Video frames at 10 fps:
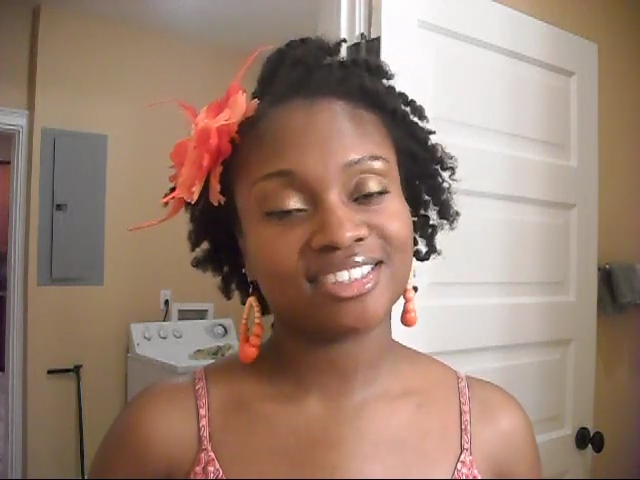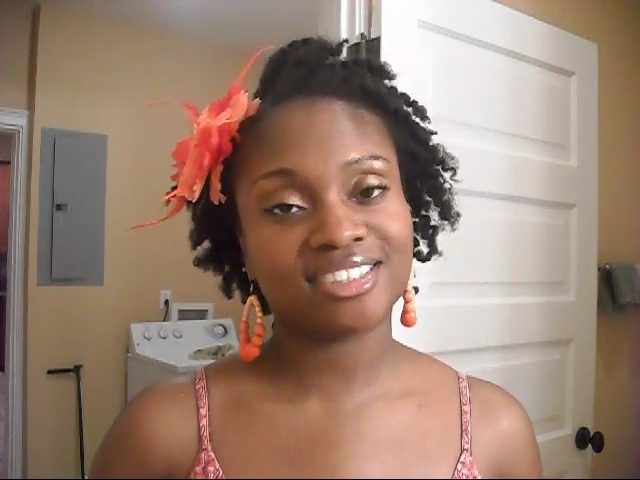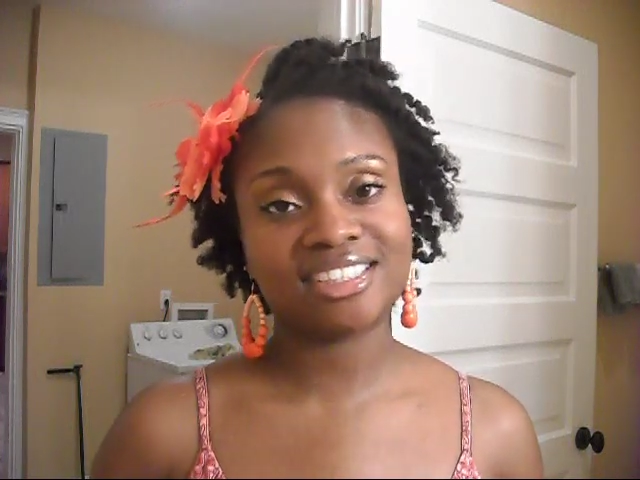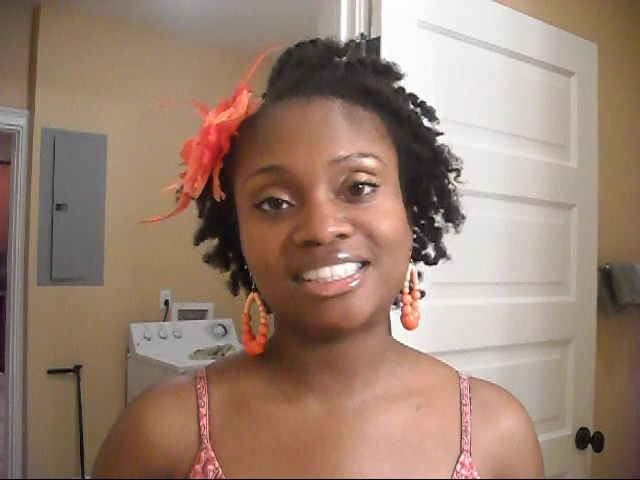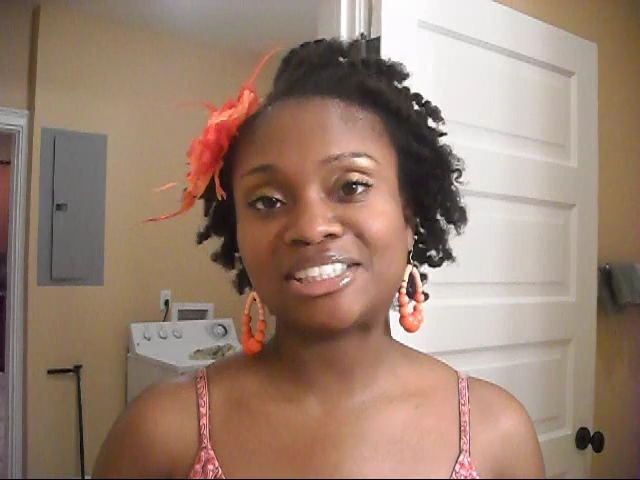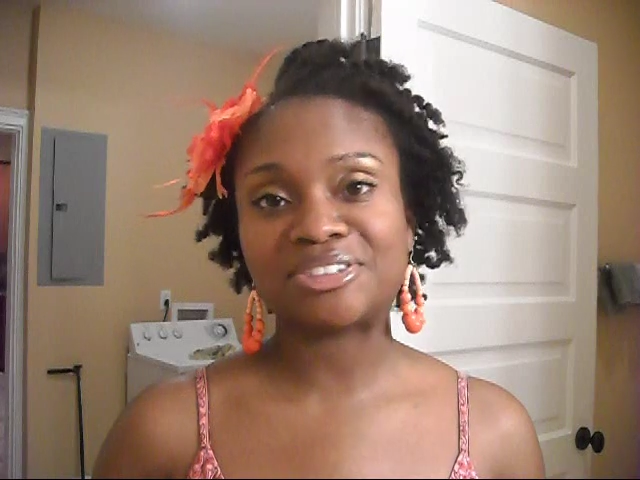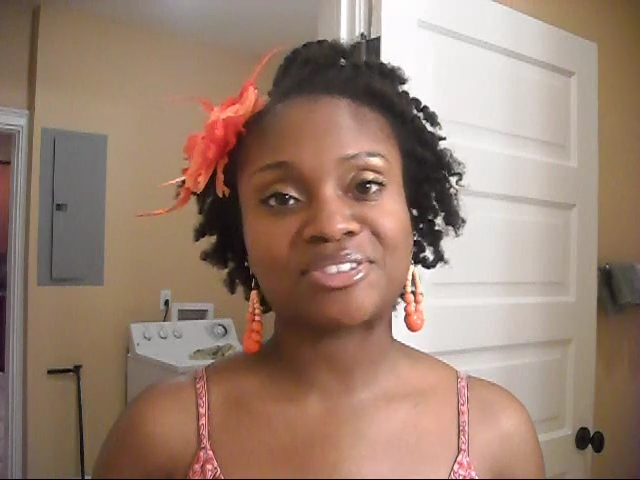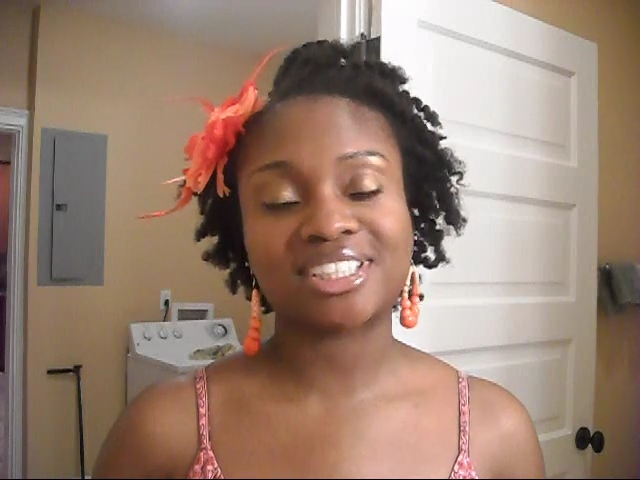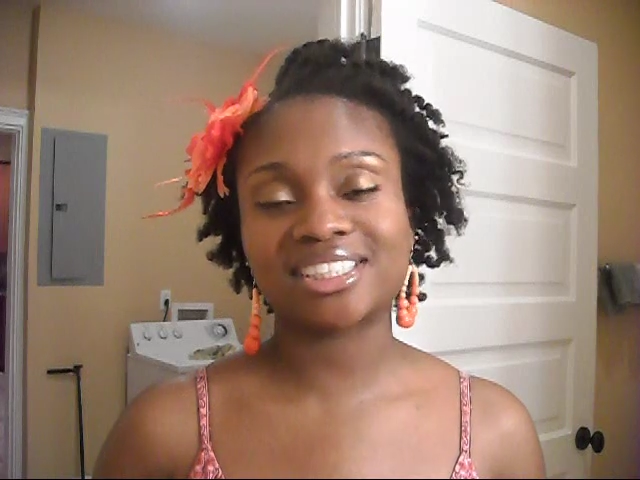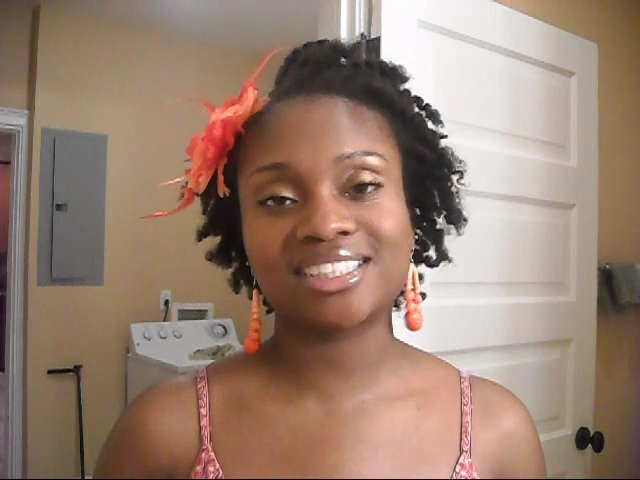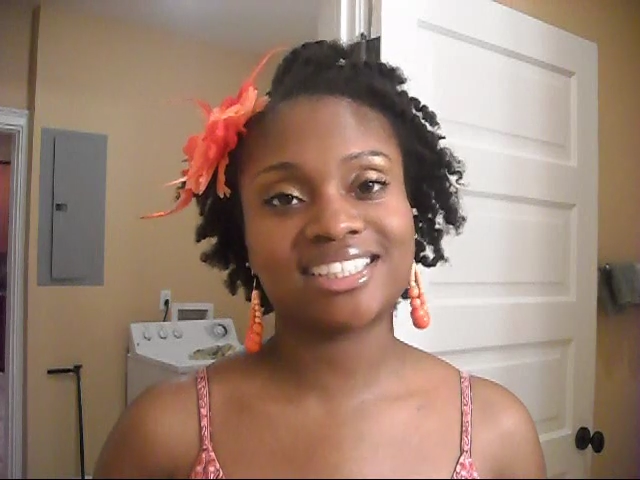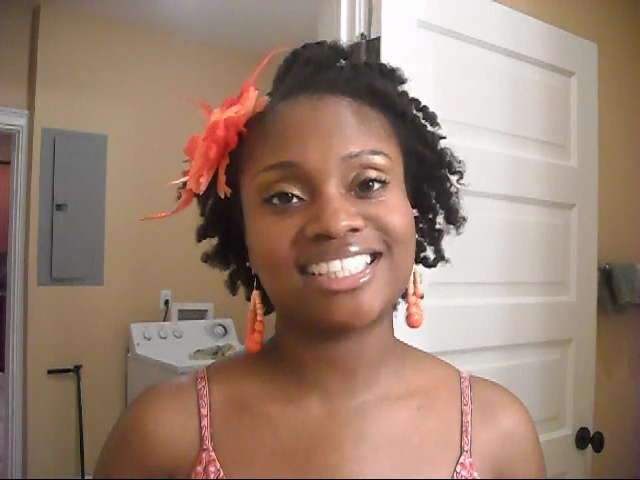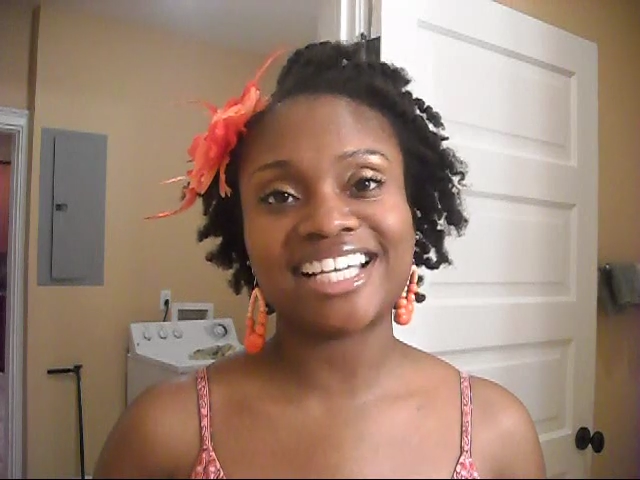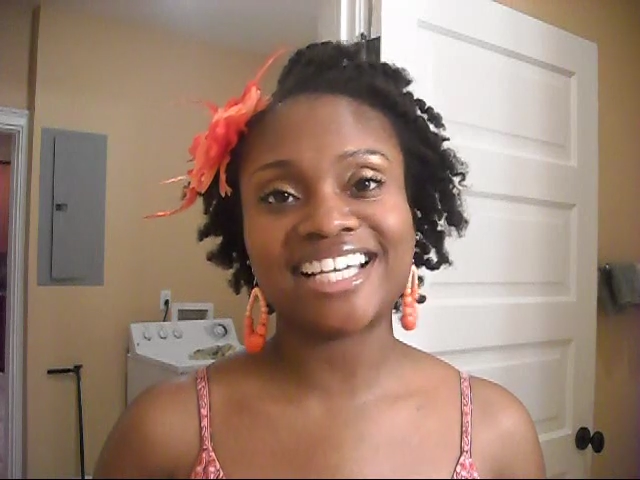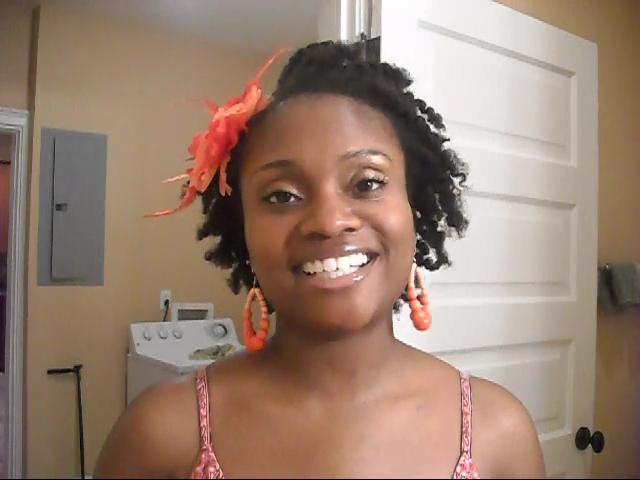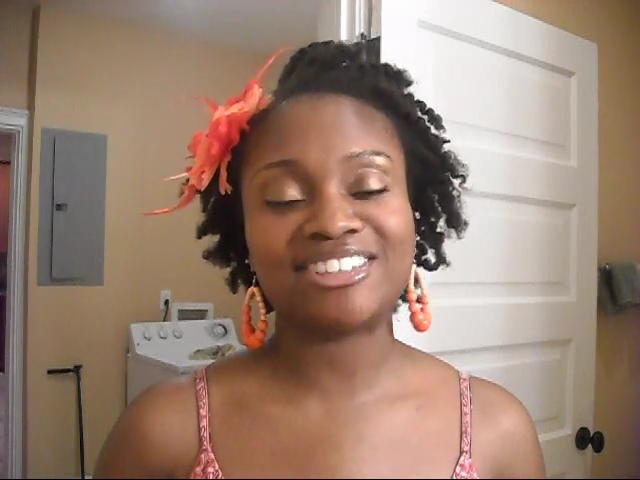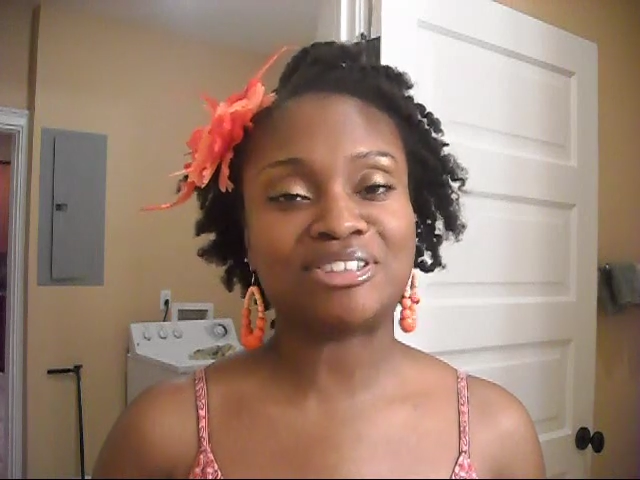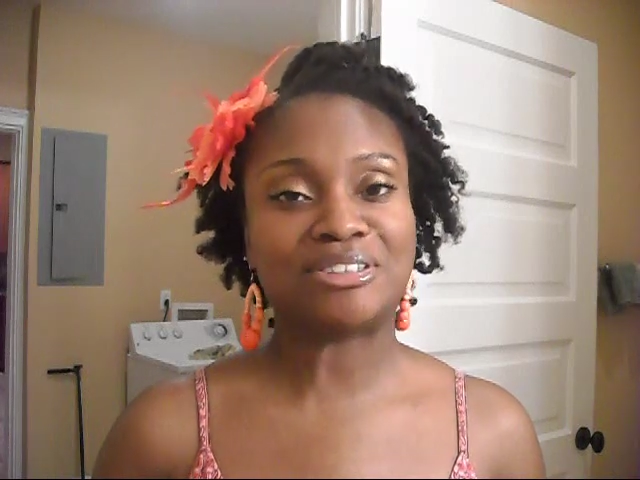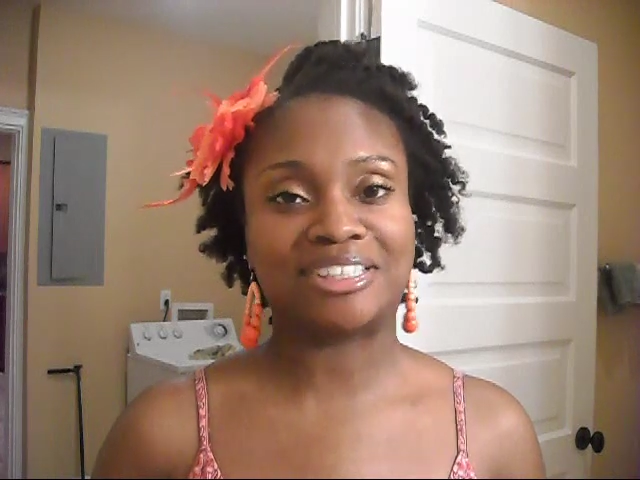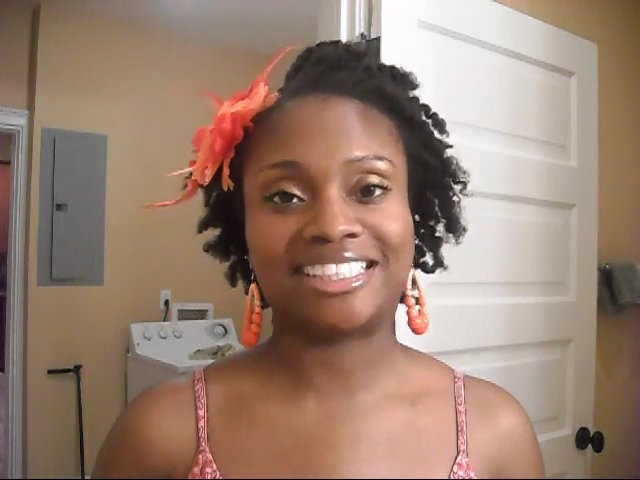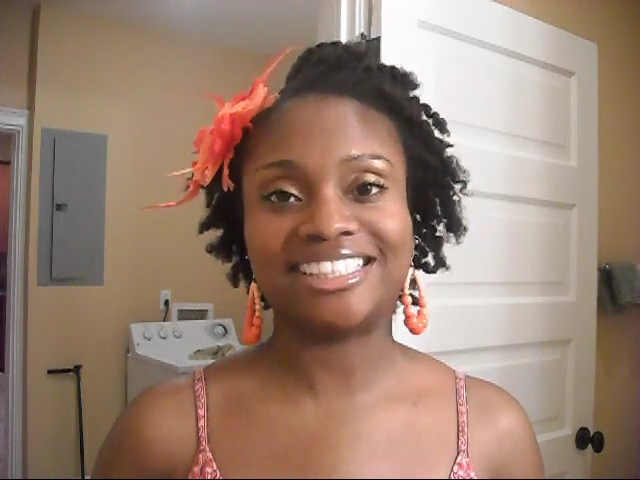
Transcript: a good rest of the day or